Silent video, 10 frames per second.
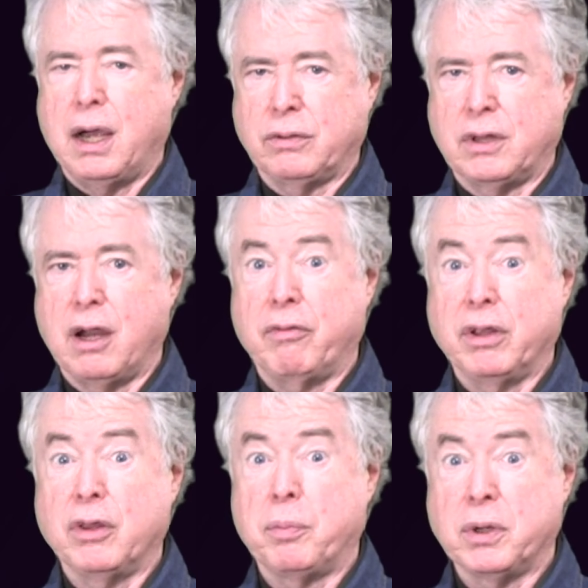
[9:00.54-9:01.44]
out there
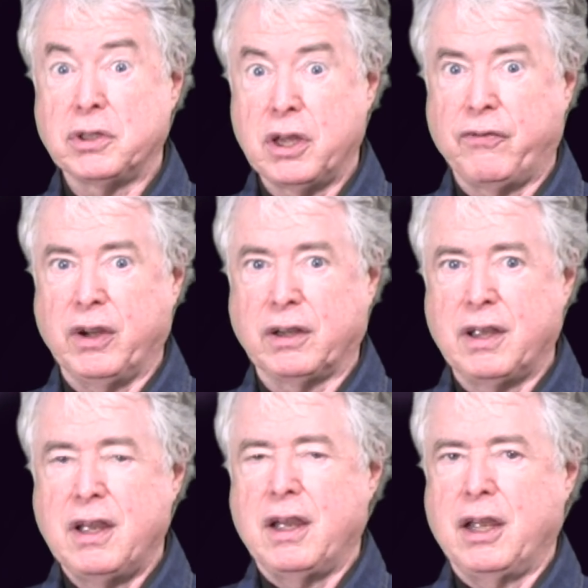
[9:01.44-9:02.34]
in the Pacific.
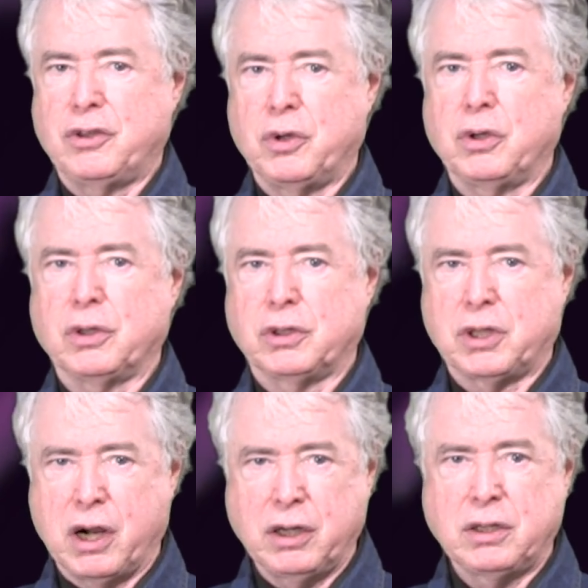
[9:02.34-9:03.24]
And so you're
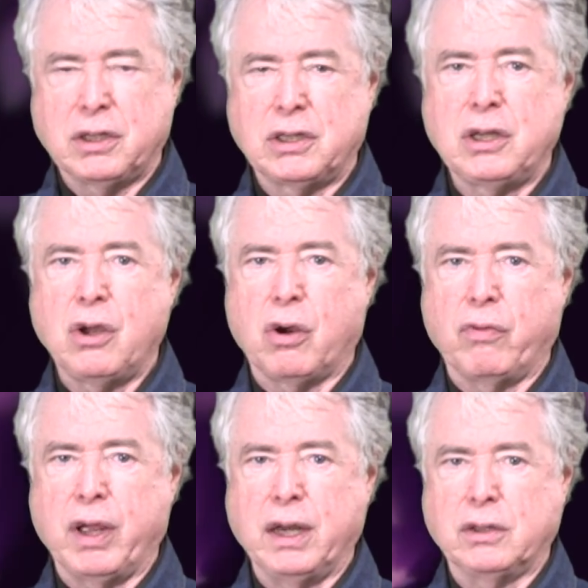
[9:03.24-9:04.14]
starting to see
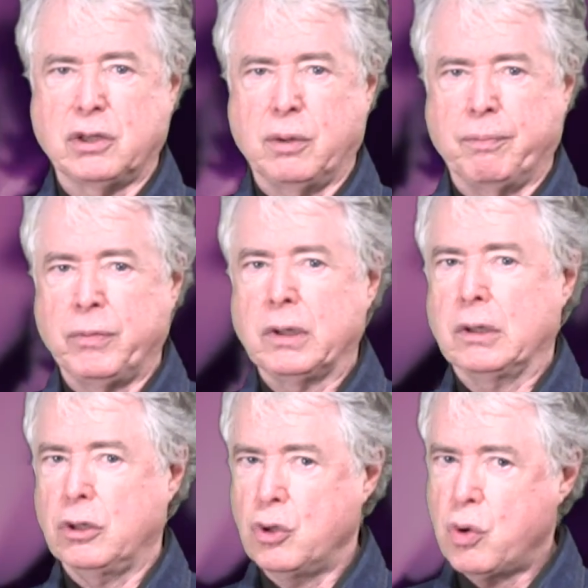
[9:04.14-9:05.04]
already some
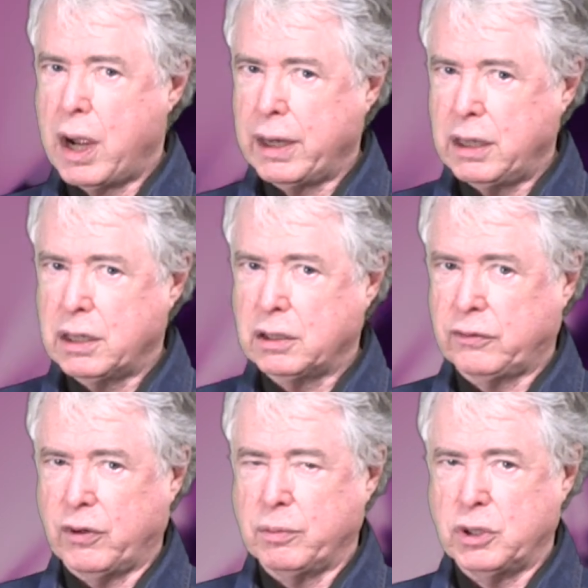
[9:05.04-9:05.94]
new ideas
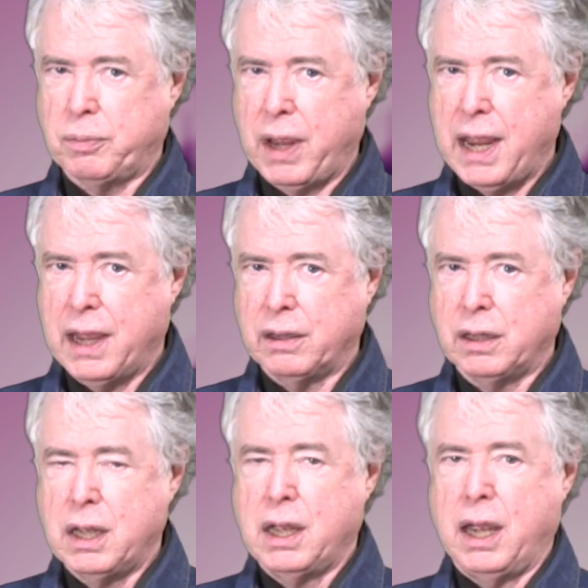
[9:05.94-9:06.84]
from Japan,
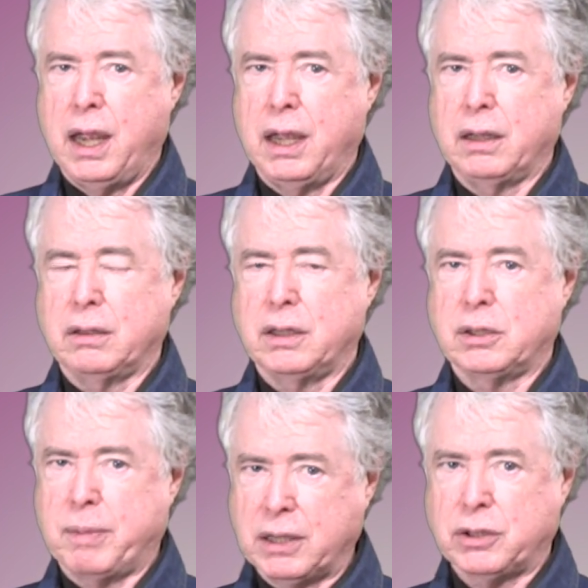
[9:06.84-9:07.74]
and
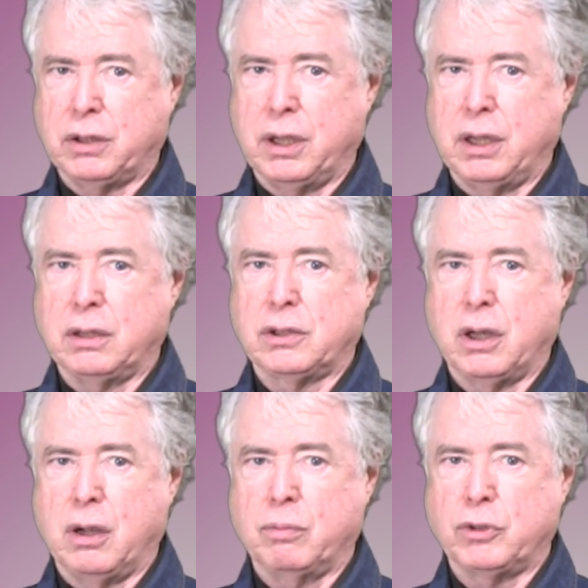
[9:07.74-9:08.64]
especially
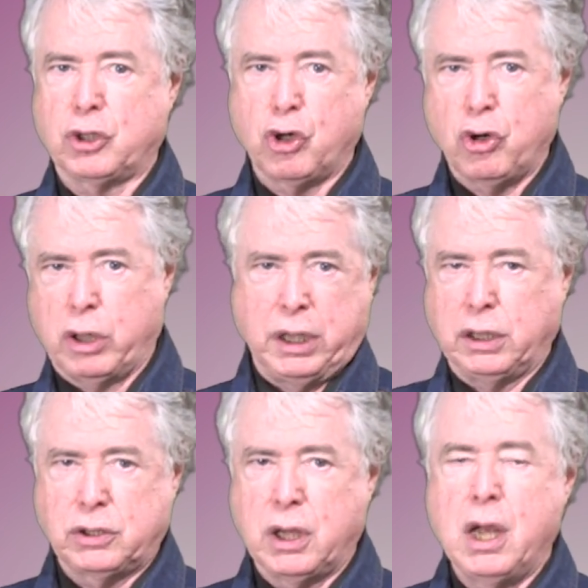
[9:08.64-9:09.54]
some
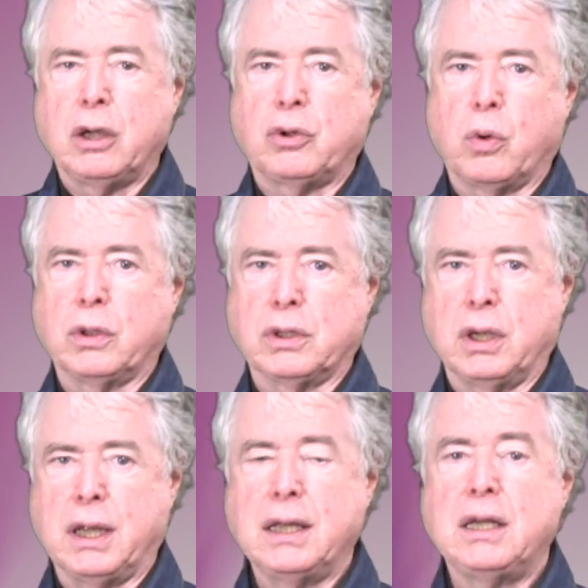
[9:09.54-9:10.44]
stirrings towards
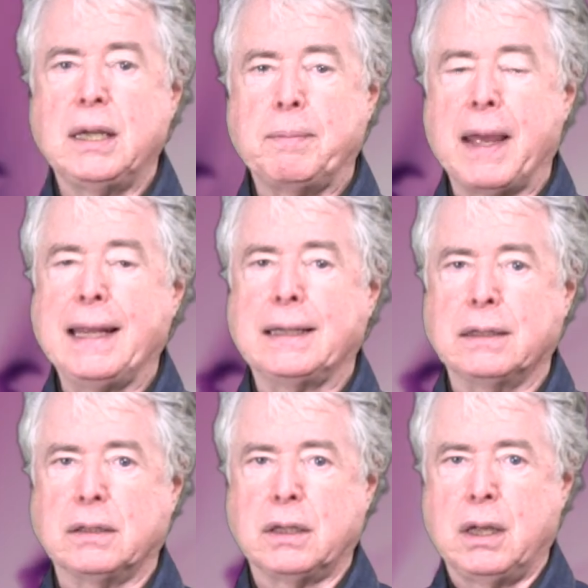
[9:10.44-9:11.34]
an
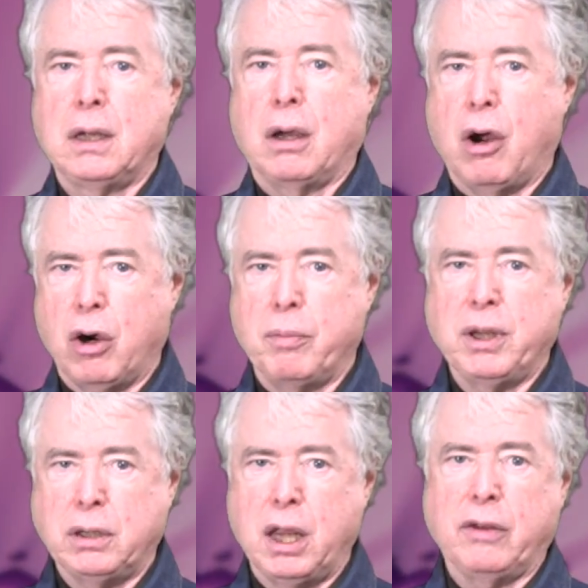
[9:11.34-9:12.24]
independent
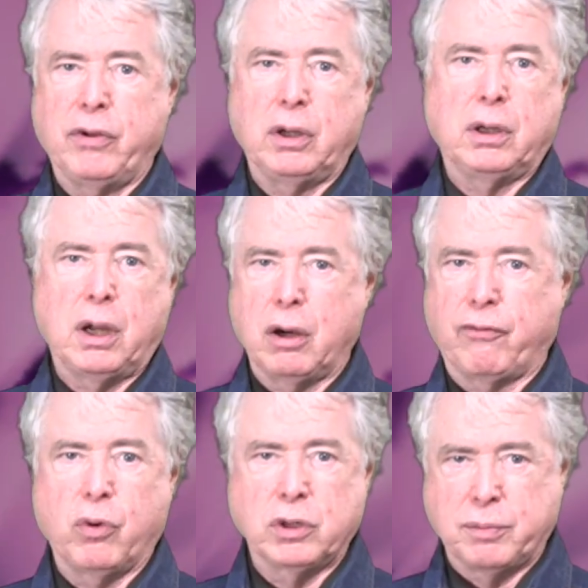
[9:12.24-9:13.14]
Army, Navy, Air
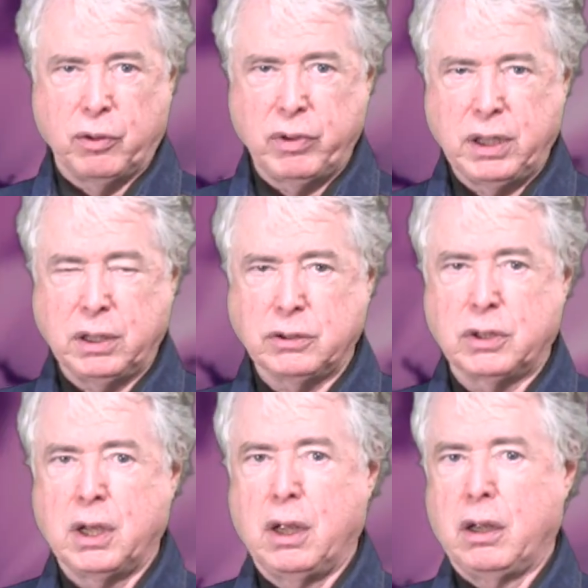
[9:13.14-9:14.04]
Force,
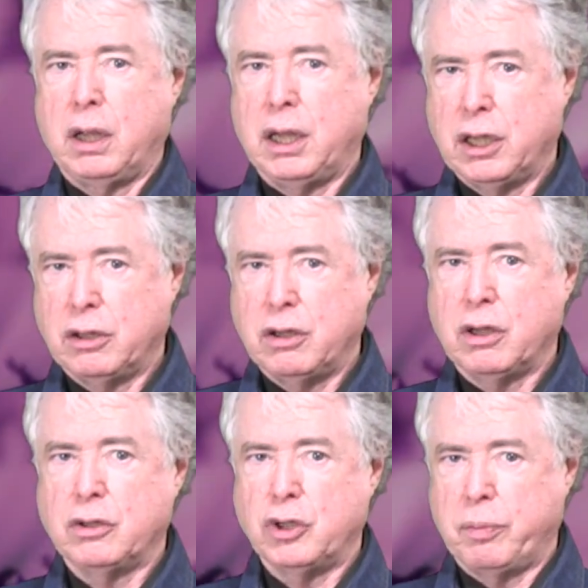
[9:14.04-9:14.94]
Marines in
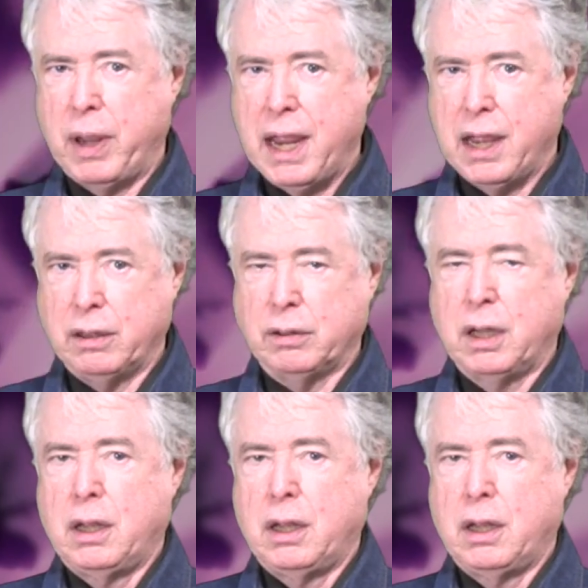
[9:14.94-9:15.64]
Japan.